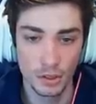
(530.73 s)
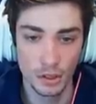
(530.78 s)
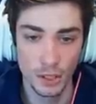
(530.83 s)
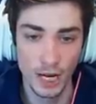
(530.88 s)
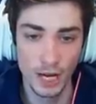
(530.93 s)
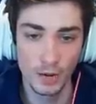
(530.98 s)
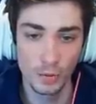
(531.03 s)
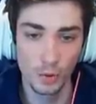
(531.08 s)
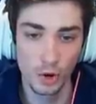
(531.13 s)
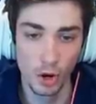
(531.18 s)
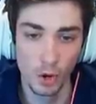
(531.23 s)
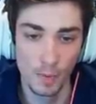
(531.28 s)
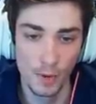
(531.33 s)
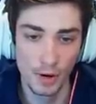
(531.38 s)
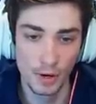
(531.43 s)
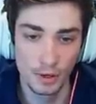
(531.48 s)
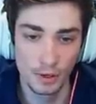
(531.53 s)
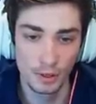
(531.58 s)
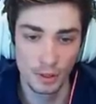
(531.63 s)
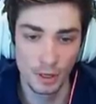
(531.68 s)
Shed
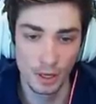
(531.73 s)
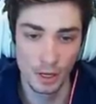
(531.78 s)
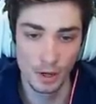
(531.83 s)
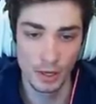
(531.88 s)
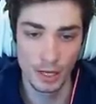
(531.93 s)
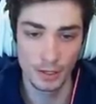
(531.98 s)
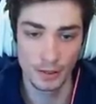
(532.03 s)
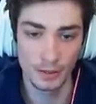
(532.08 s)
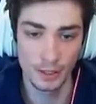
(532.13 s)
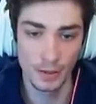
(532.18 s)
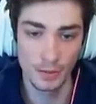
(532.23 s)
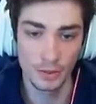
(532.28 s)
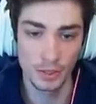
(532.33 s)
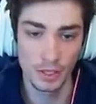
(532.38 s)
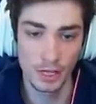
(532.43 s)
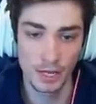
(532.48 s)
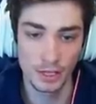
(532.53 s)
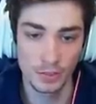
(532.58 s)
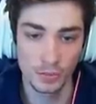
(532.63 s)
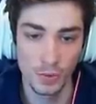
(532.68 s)
Wilbur. Oh, that, that was
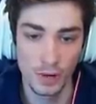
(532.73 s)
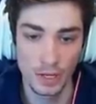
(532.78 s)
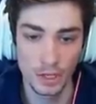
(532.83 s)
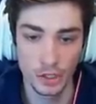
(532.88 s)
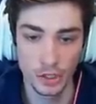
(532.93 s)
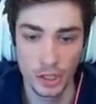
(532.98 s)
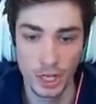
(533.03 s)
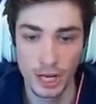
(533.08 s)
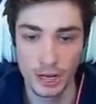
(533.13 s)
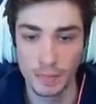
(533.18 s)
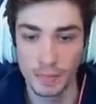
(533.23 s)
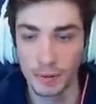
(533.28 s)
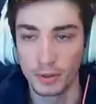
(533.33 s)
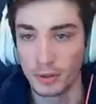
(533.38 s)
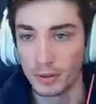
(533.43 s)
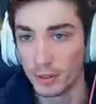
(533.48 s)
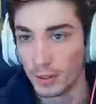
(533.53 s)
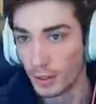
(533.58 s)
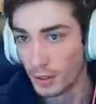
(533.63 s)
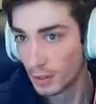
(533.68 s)
a nice way to shed,
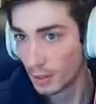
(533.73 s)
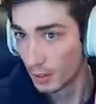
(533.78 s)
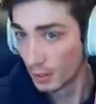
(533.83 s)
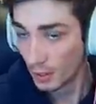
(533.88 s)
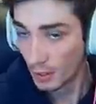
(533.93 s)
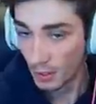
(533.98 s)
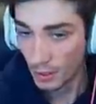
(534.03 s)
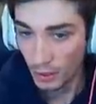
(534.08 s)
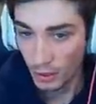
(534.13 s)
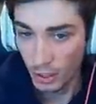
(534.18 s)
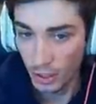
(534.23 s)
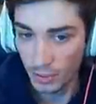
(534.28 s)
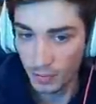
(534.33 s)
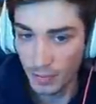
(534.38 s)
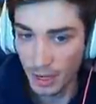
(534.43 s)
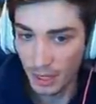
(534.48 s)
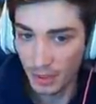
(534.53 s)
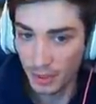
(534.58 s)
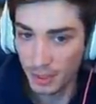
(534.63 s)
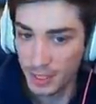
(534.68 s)
but
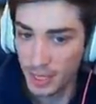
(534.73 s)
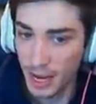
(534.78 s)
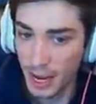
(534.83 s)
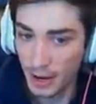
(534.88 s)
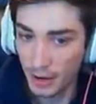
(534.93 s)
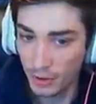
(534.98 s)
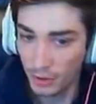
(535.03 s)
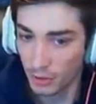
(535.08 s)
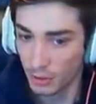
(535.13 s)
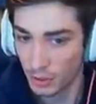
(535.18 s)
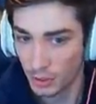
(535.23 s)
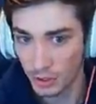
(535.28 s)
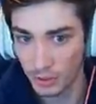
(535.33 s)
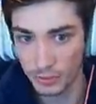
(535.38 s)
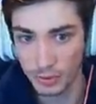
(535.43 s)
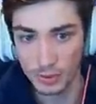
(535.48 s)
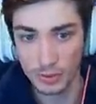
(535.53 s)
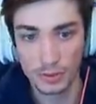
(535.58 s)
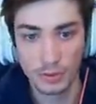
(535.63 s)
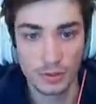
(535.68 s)
couldn't make the tackle as
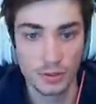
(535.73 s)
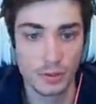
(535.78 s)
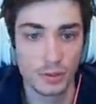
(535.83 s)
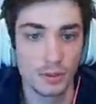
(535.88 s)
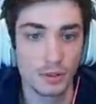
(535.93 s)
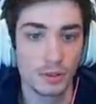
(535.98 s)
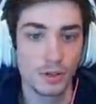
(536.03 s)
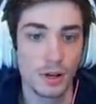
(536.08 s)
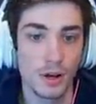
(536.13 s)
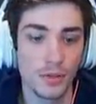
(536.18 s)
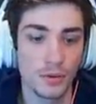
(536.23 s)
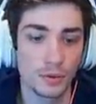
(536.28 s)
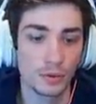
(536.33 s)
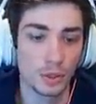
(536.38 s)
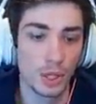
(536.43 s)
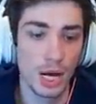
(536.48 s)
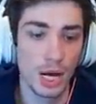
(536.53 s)
there were other